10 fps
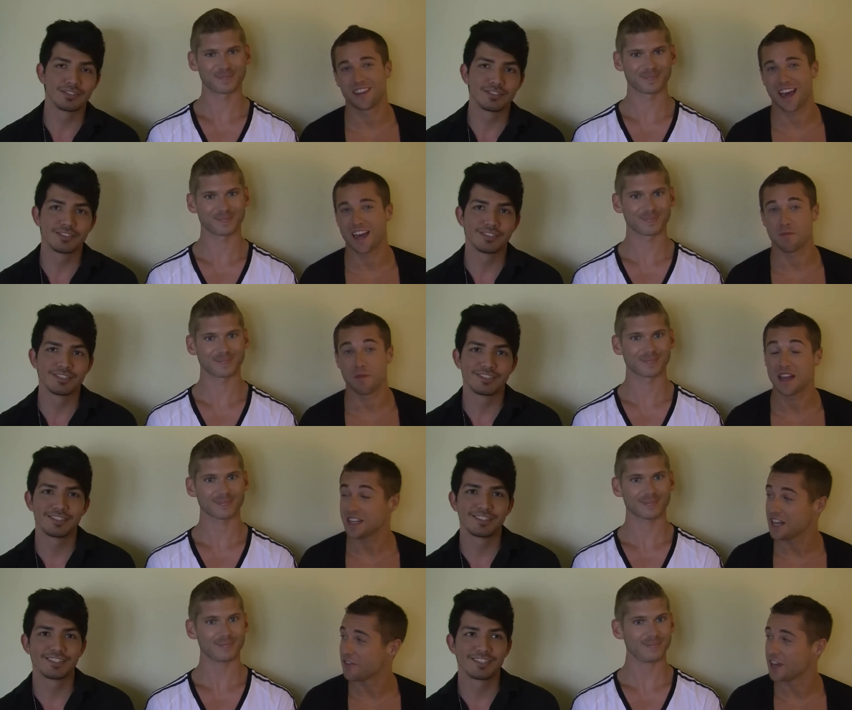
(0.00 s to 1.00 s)
Speaker 1: that make a
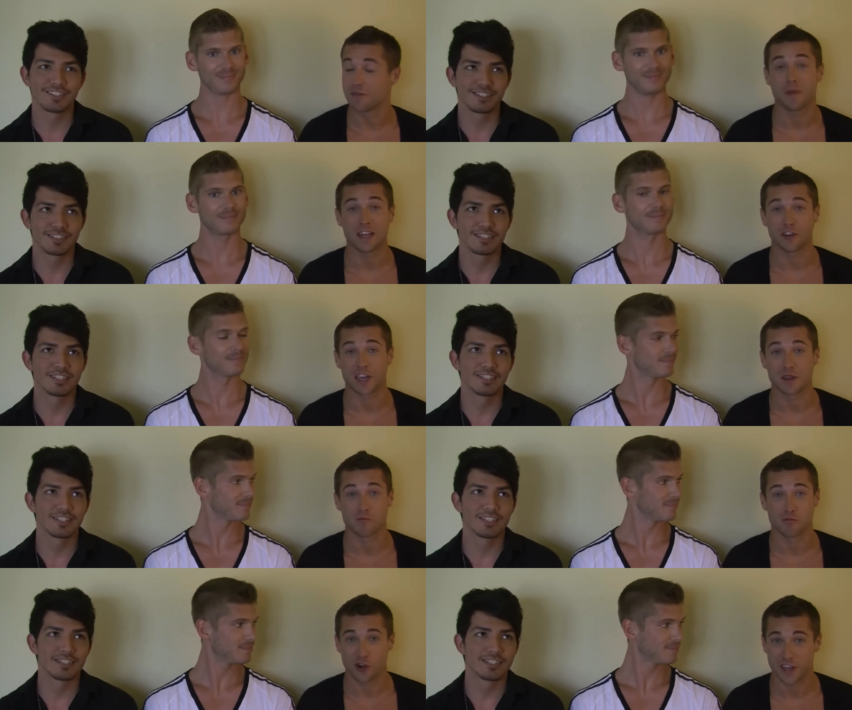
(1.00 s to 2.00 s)
living by looking
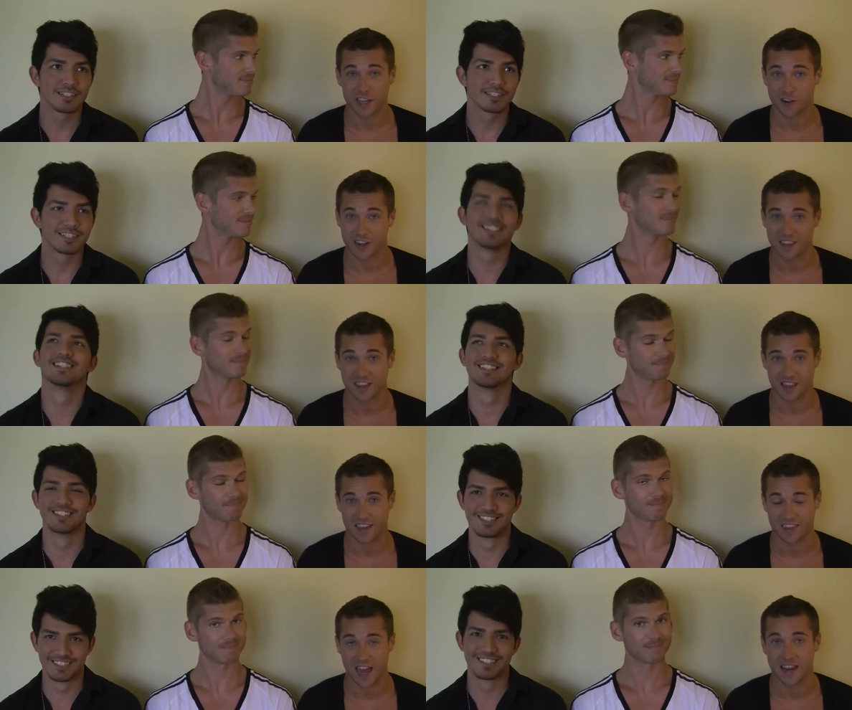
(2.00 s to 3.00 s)
pretty or anything
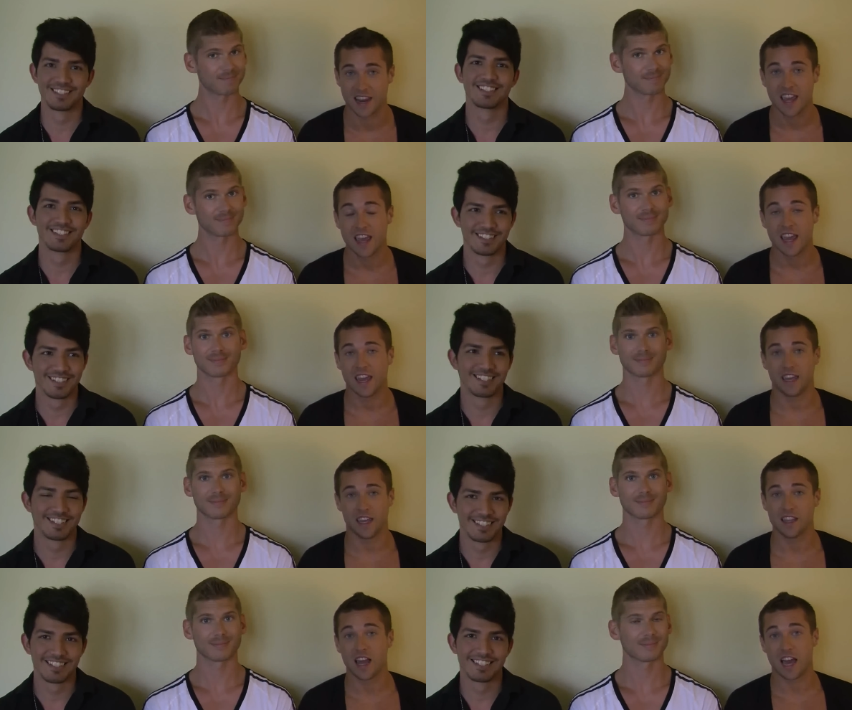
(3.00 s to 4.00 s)
like that.
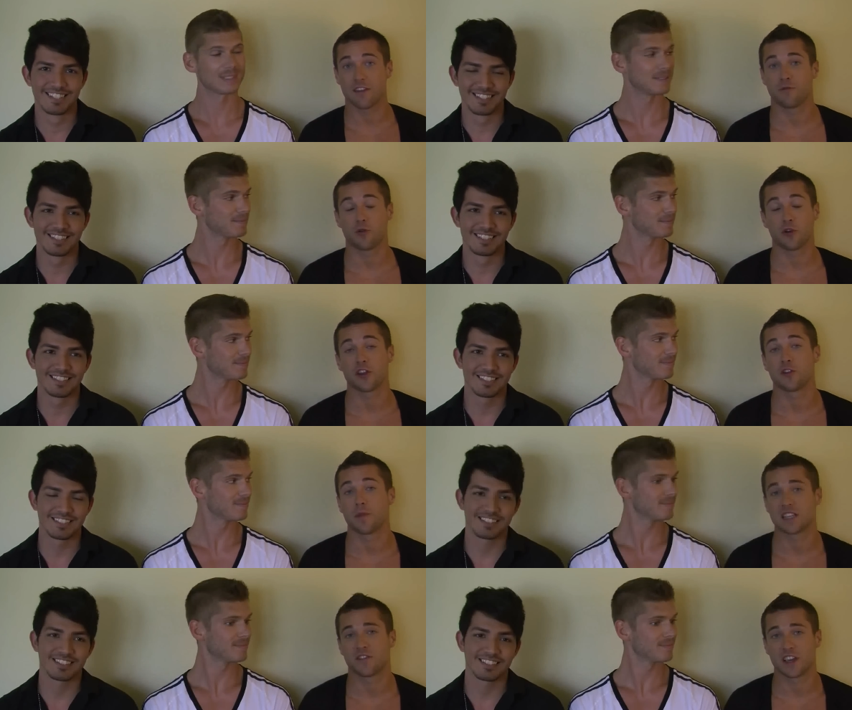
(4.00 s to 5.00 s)
In life, putting your
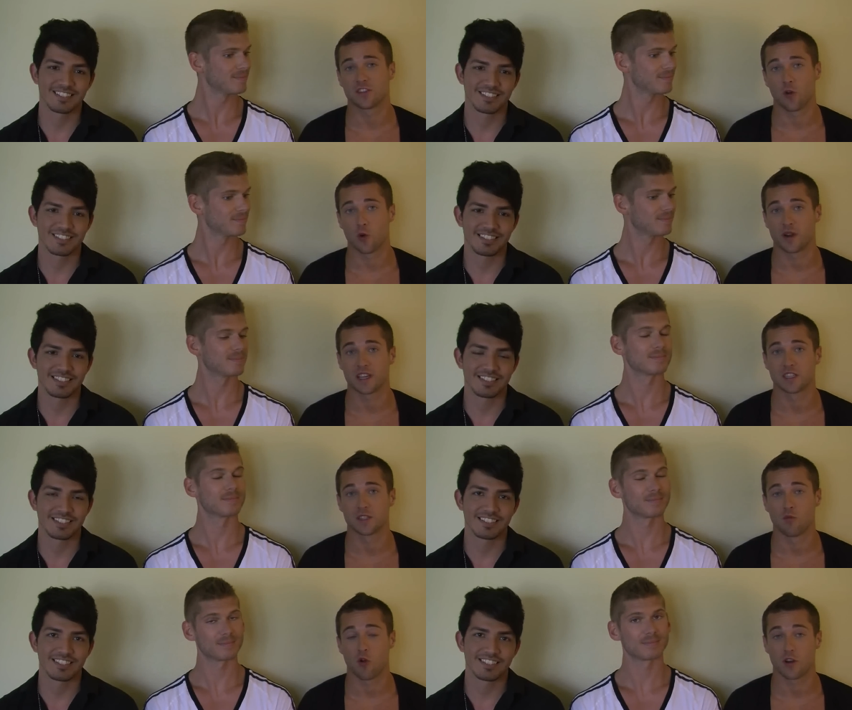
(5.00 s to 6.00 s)
best face forward is
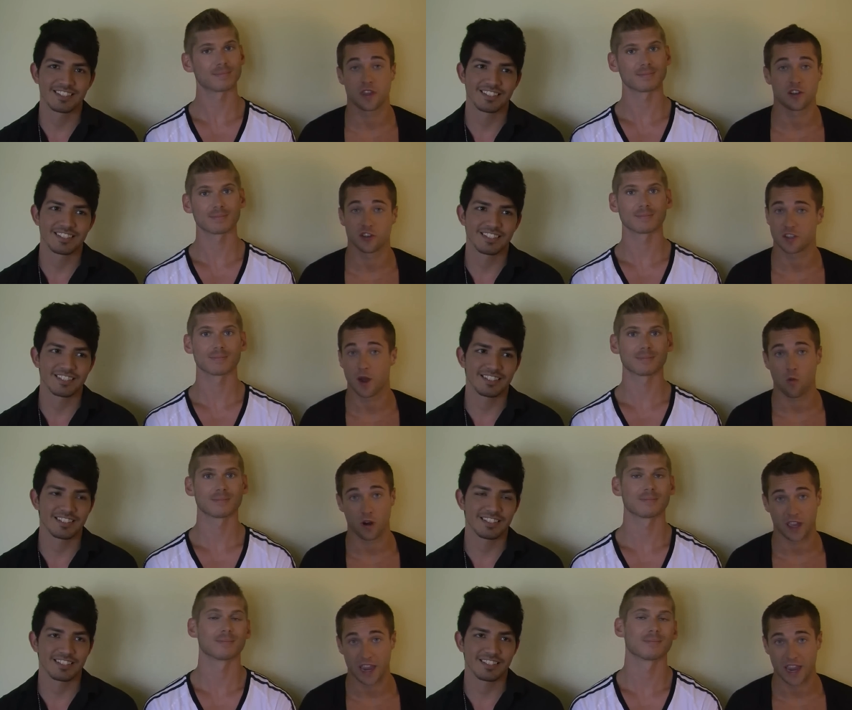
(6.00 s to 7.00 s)
more than just about
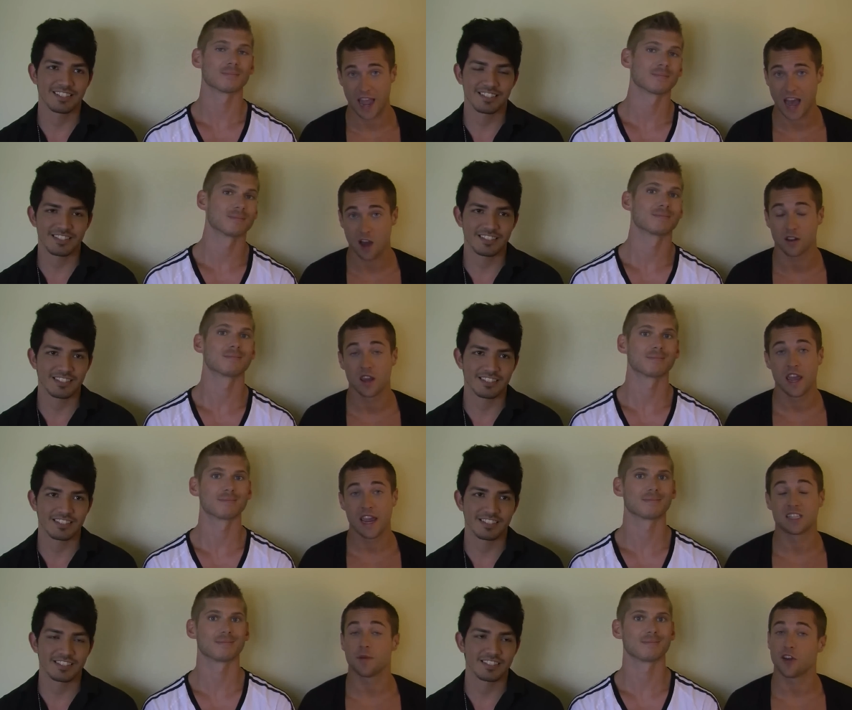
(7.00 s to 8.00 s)
working out,
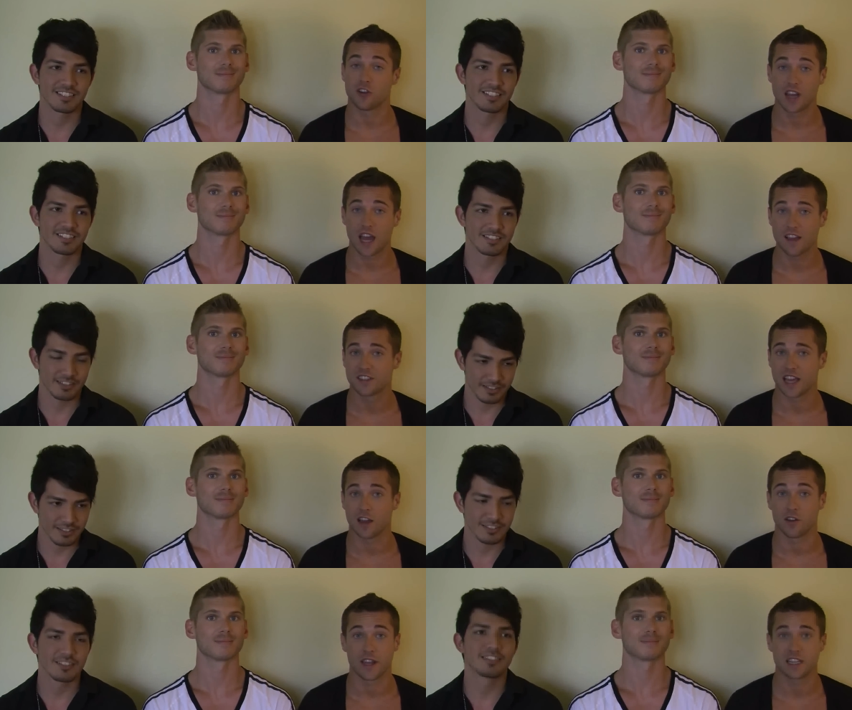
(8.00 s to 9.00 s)
it's about your
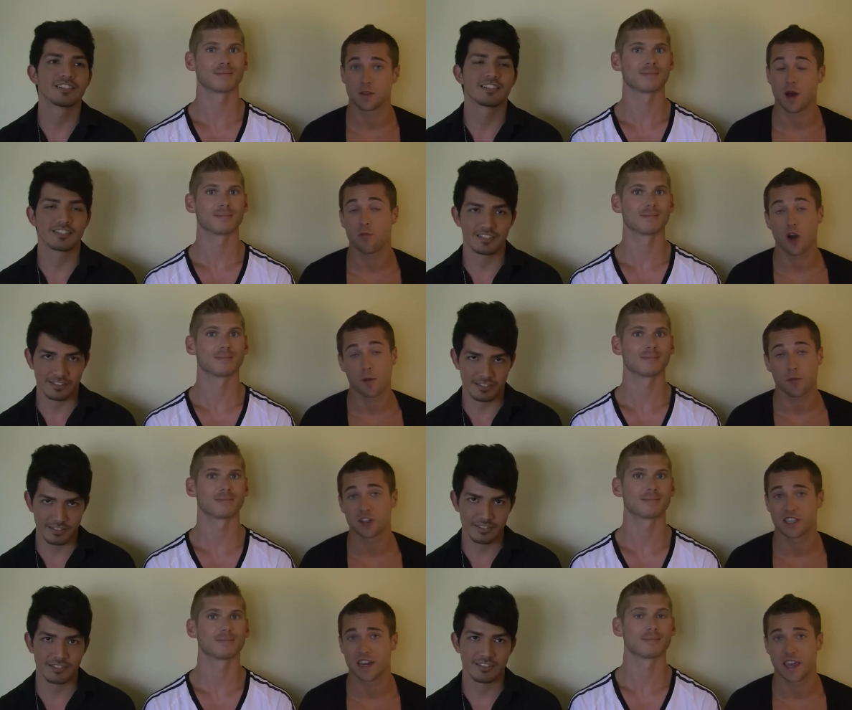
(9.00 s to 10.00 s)
lifestyle, and it's about proper
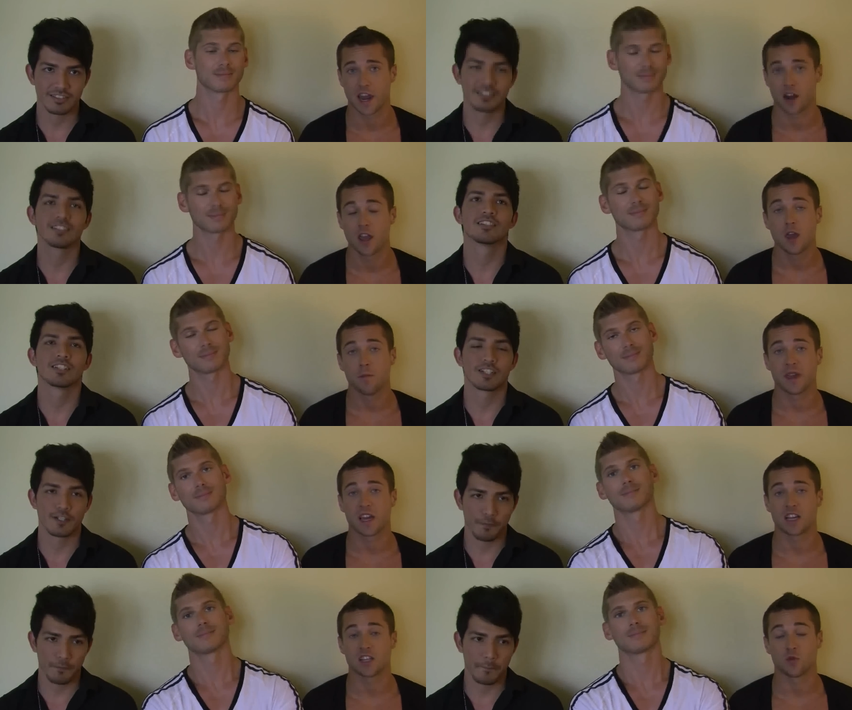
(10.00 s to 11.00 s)
skincare.
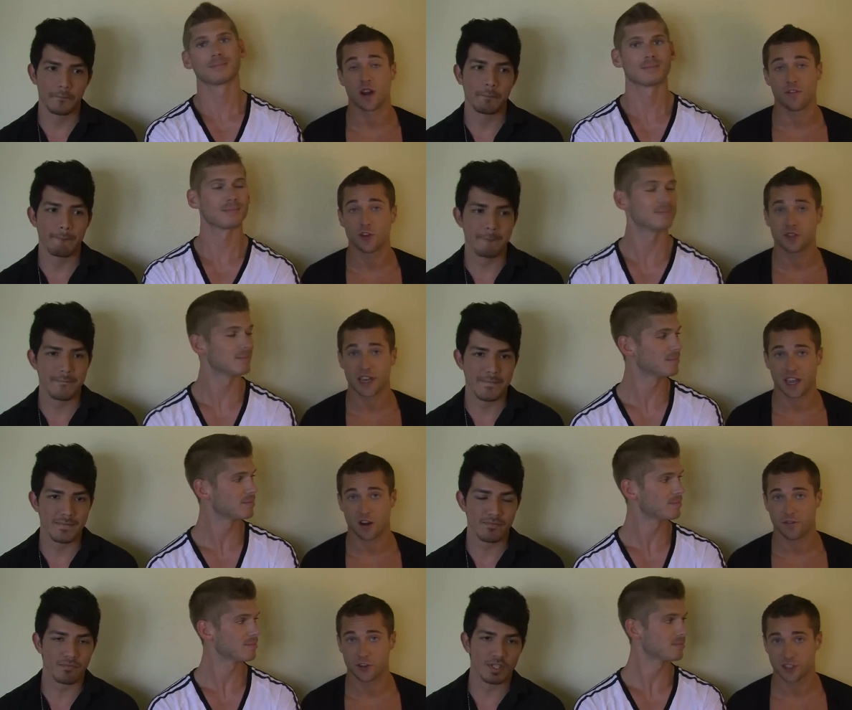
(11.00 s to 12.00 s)
Because whenever you take
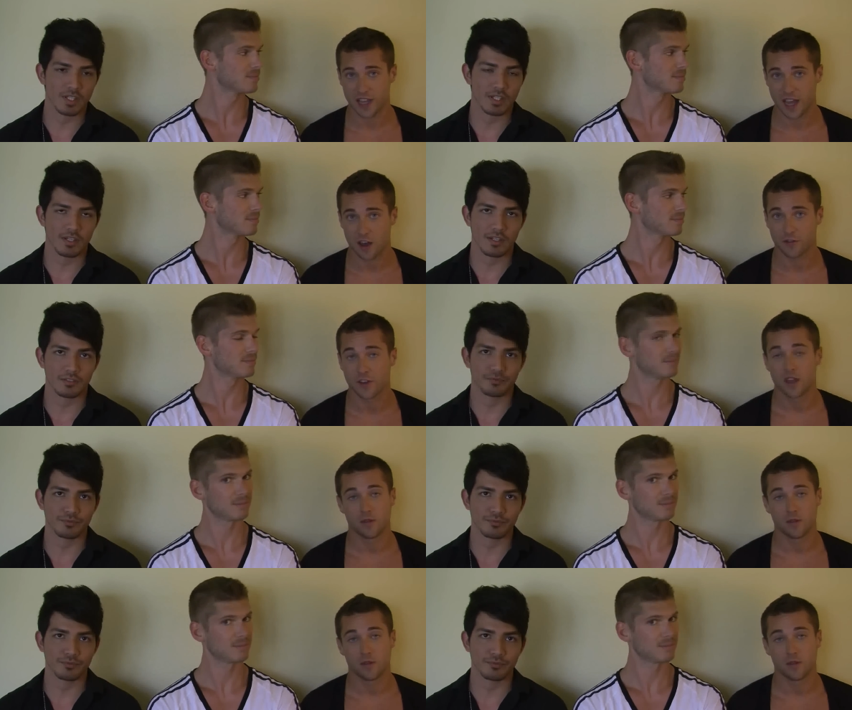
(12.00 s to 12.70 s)
care of yourself,